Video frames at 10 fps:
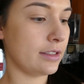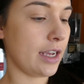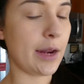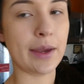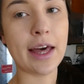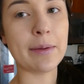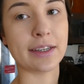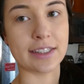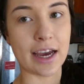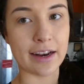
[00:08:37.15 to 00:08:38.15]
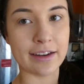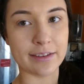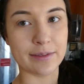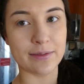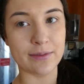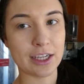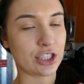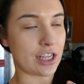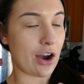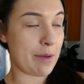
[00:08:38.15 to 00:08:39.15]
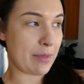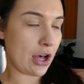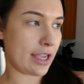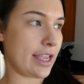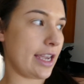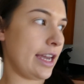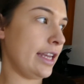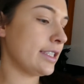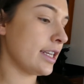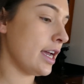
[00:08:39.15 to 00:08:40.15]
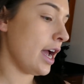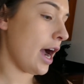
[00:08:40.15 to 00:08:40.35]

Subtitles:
anyway, that being said, that's just how I'm logging it.